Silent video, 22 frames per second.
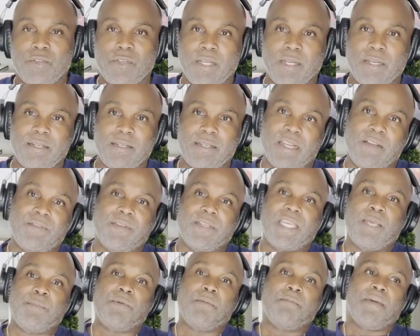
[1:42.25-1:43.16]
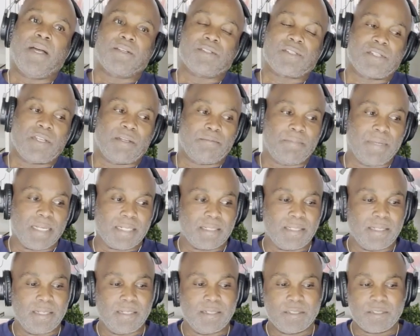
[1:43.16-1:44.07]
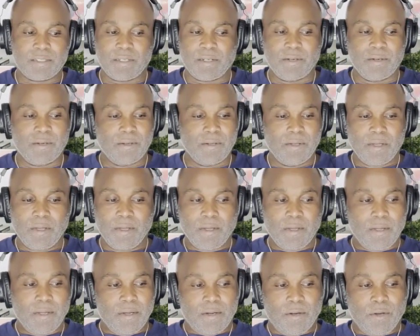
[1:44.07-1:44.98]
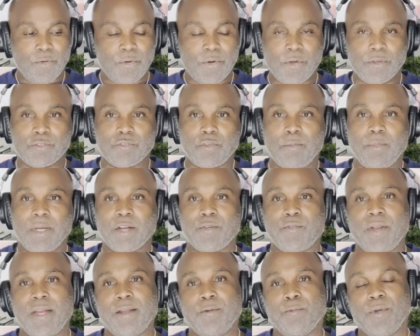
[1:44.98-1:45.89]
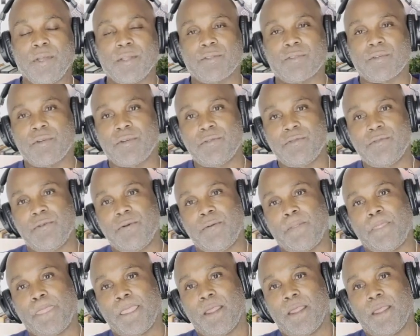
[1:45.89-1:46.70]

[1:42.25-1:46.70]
You had to definitely keep your mouth shut back then. So who knows what my granny went through.